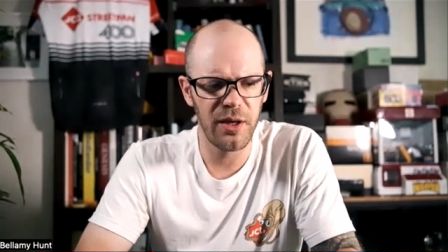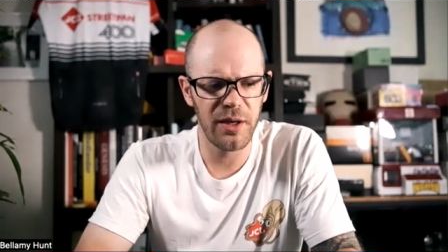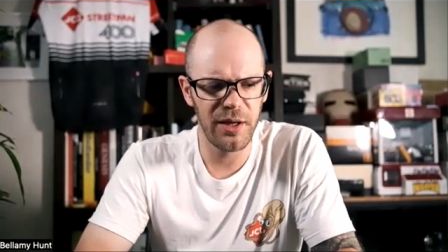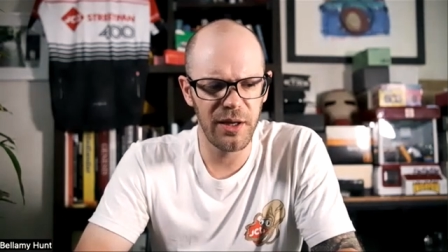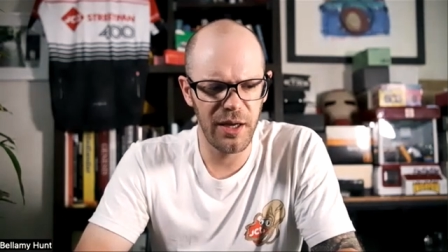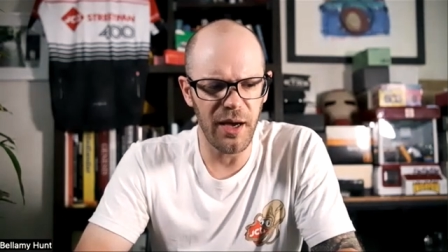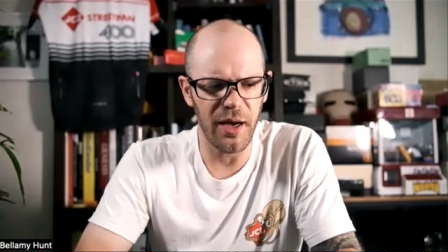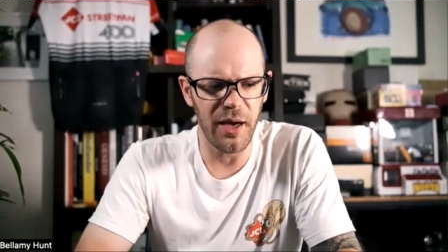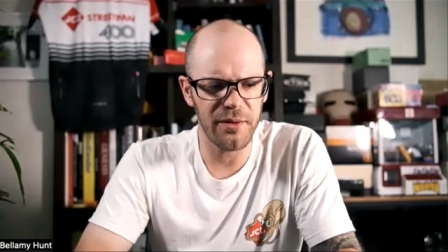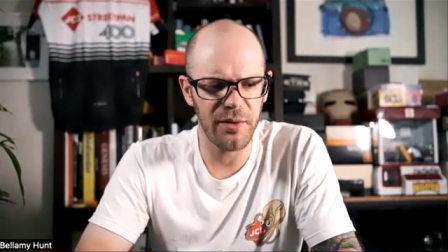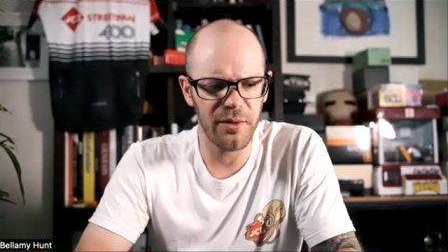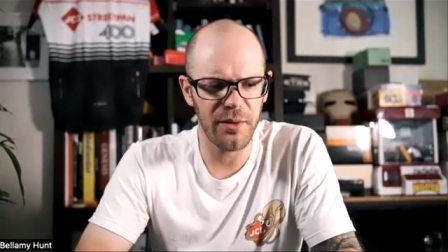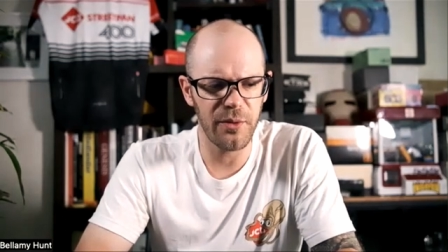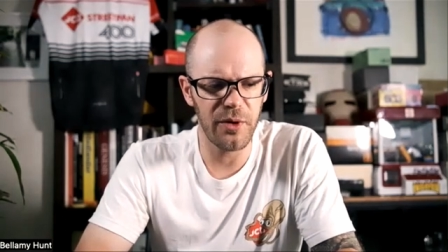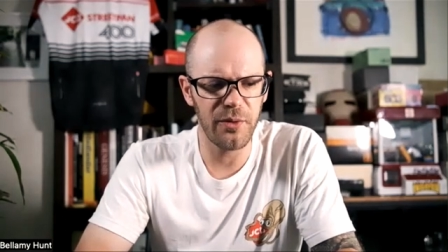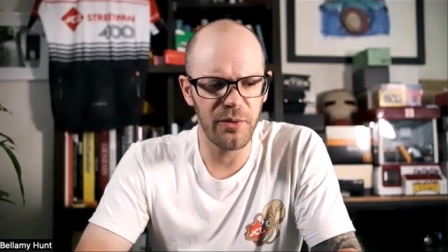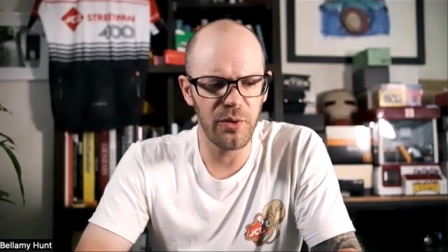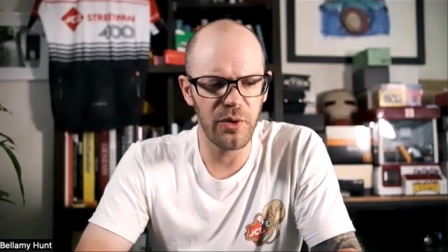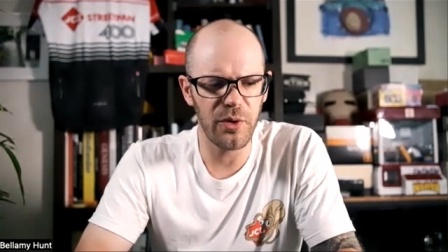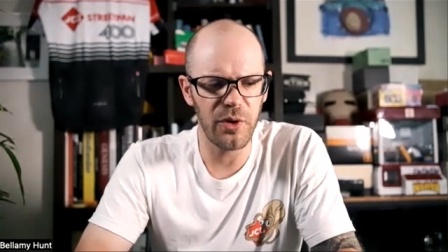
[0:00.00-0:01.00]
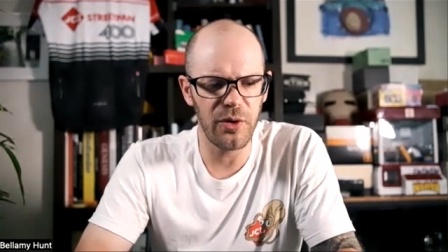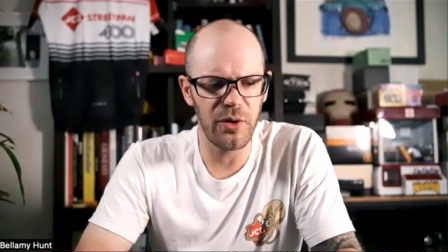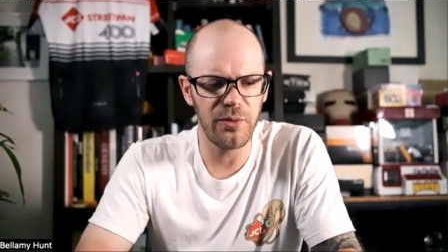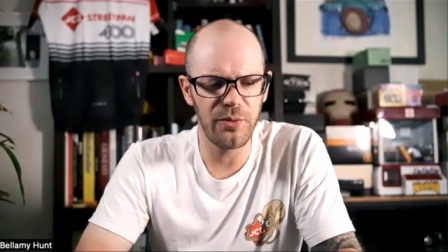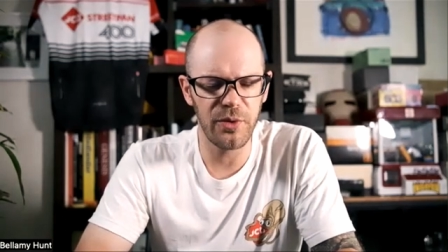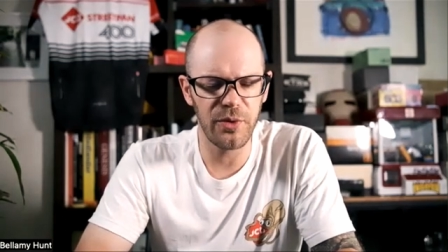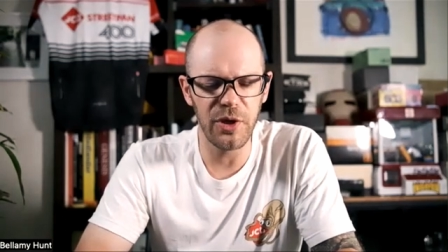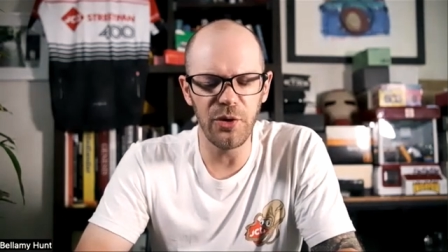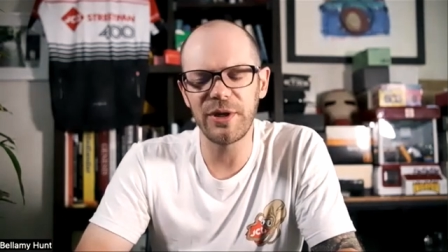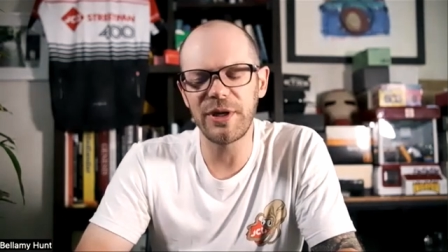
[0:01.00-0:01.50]
yeah, you,
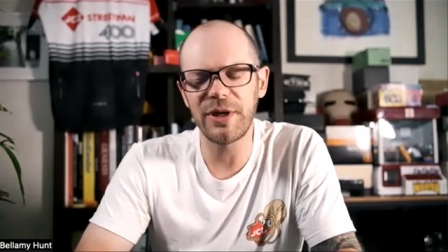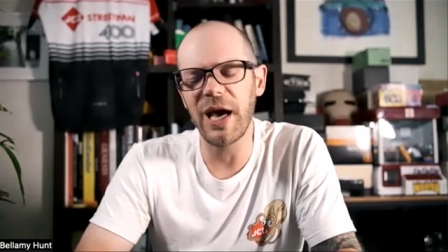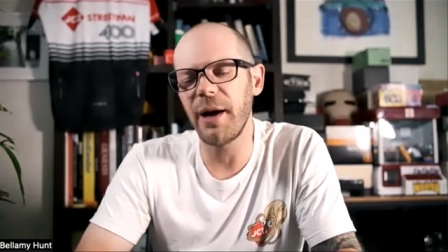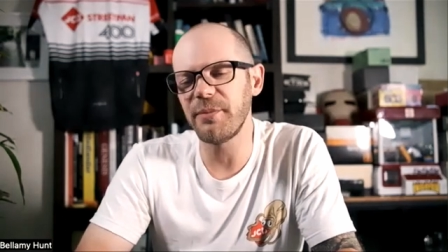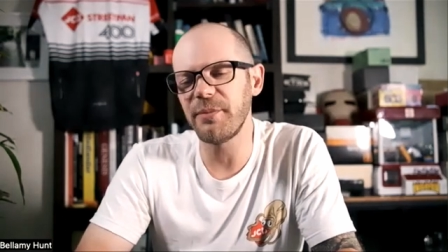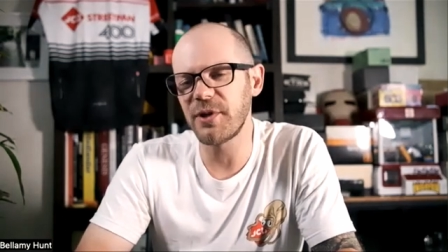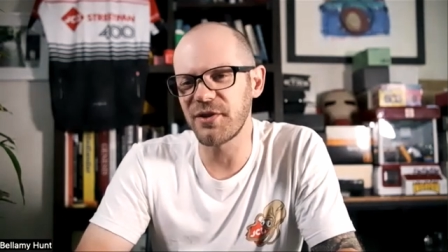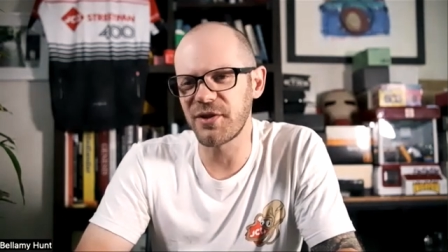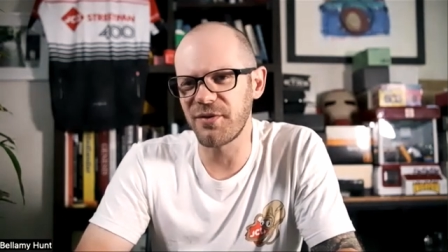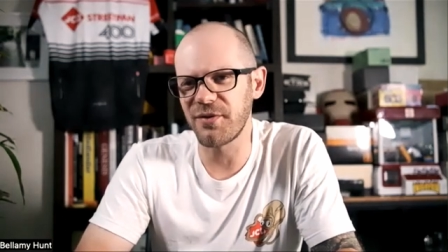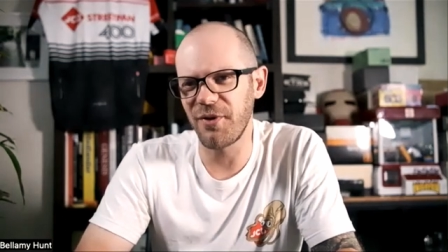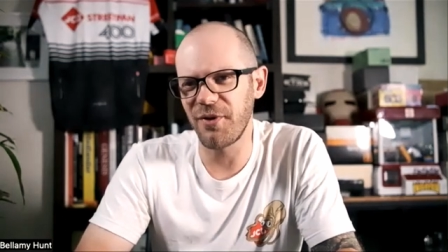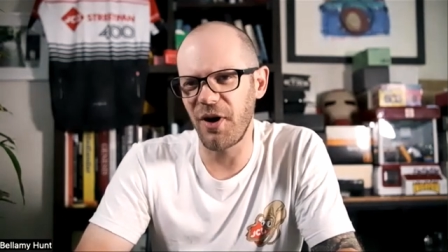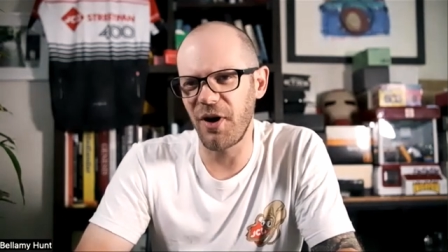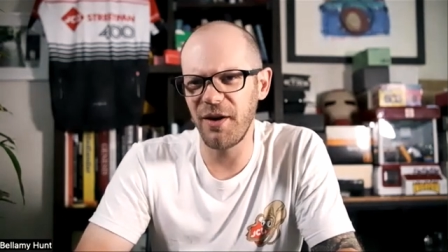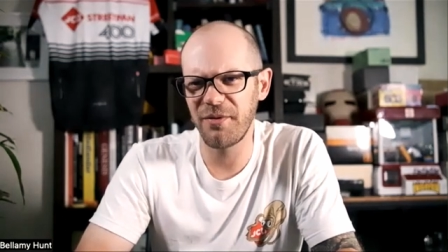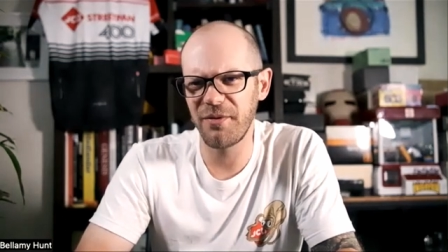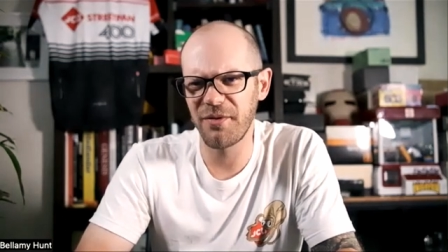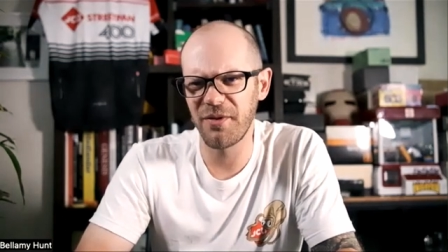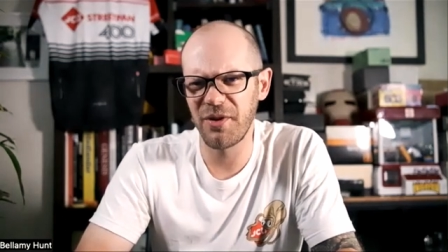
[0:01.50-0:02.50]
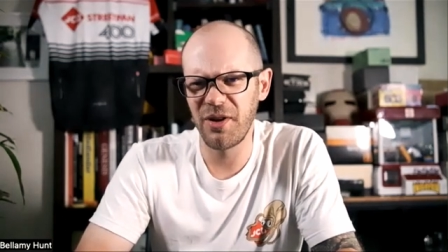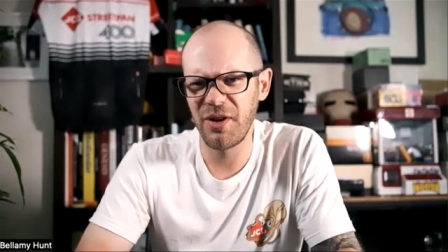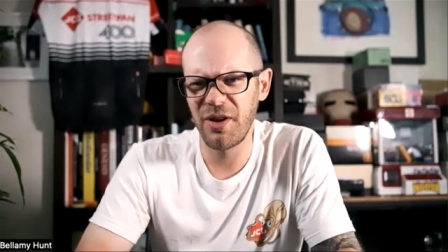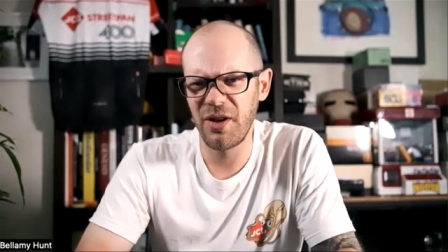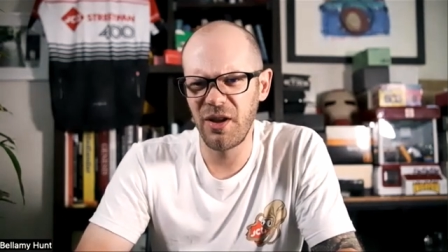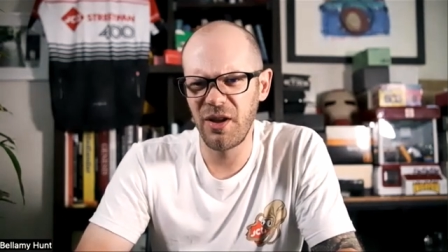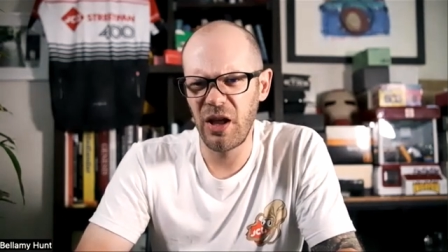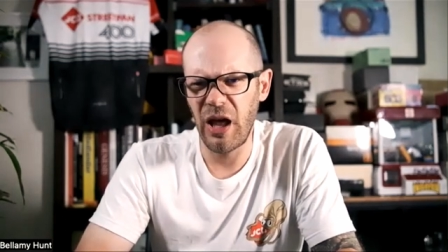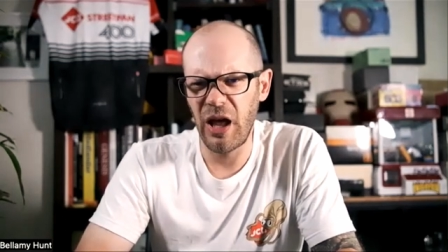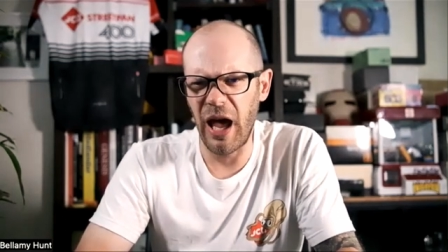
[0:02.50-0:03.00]
you adapt to survive
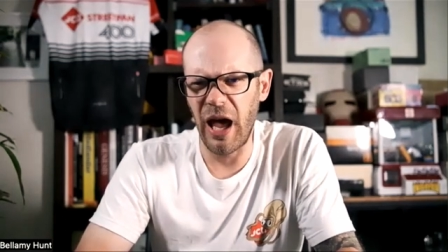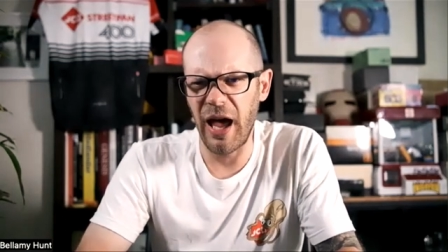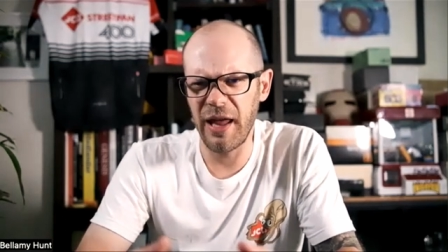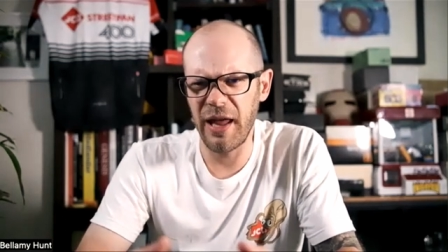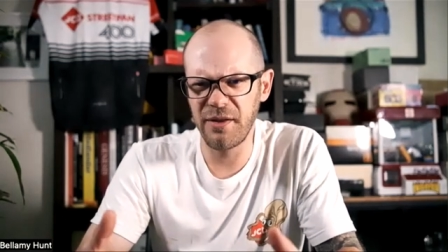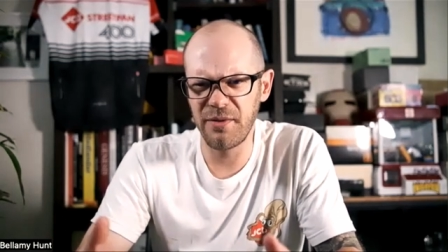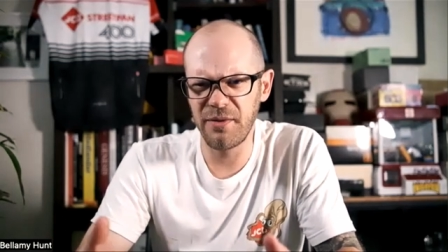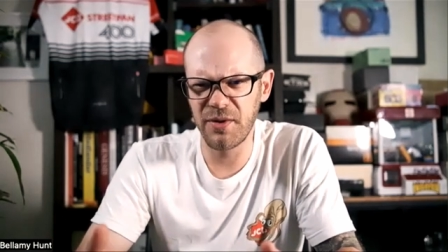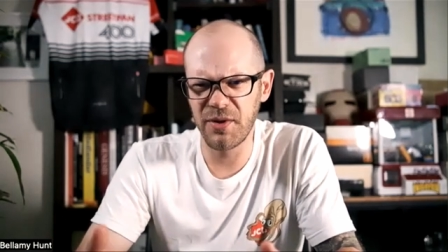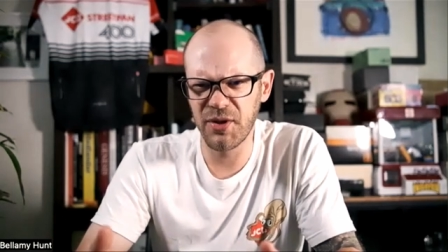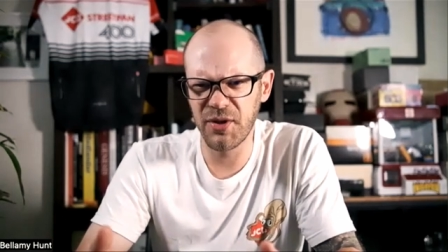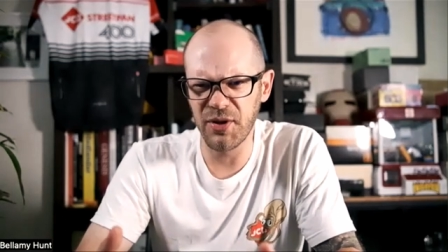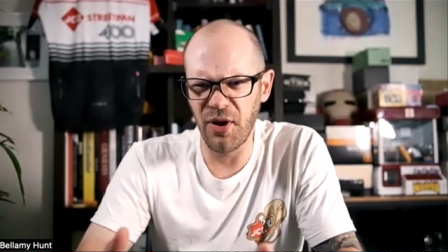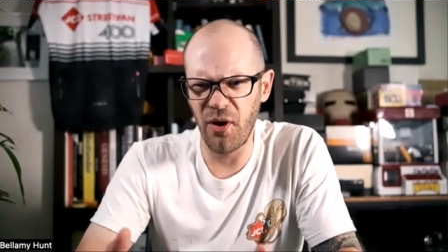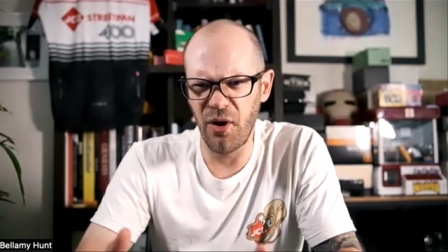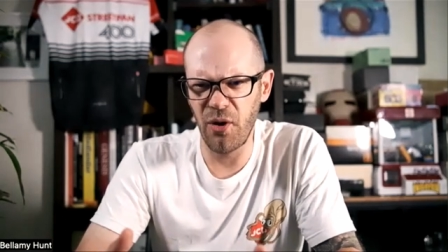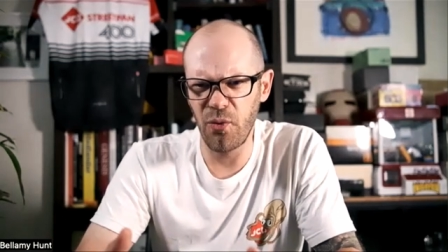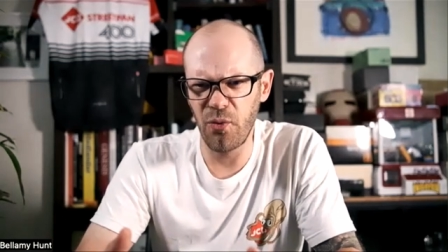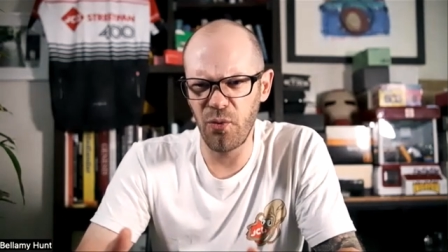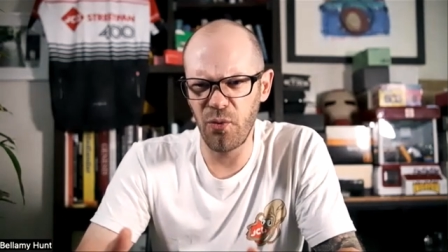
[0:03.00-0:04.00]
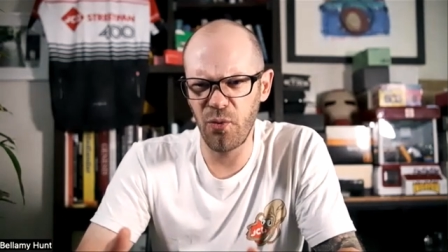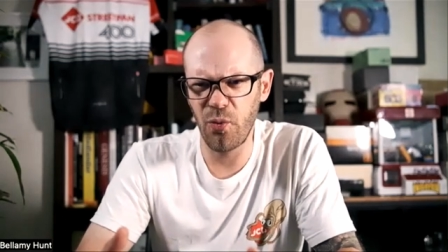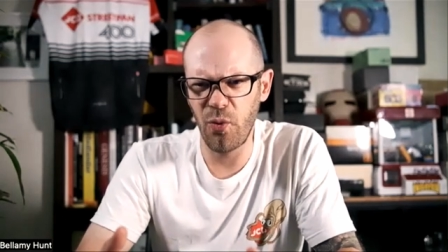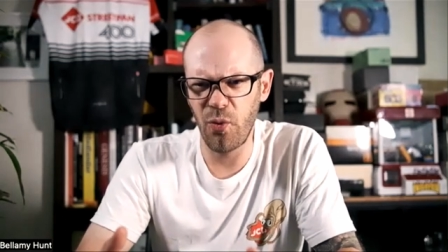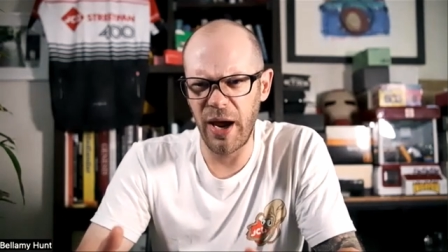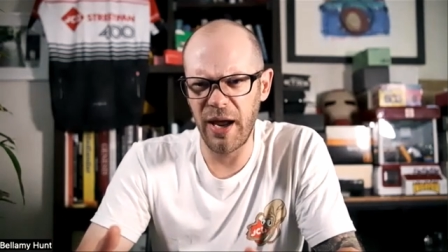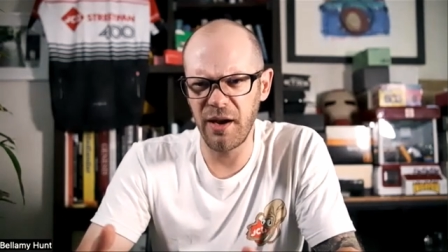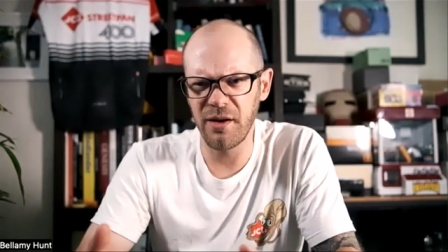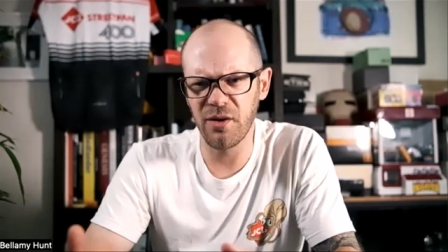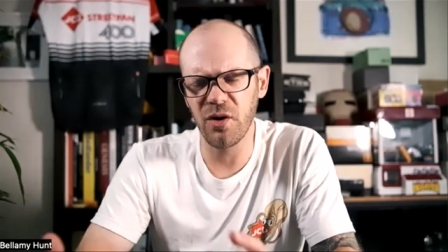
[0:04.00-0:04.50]
and so
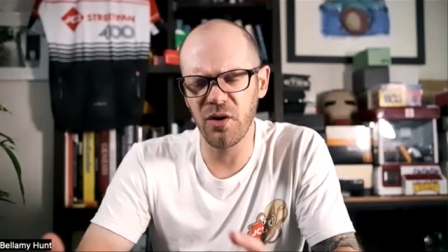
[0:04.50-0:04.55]
when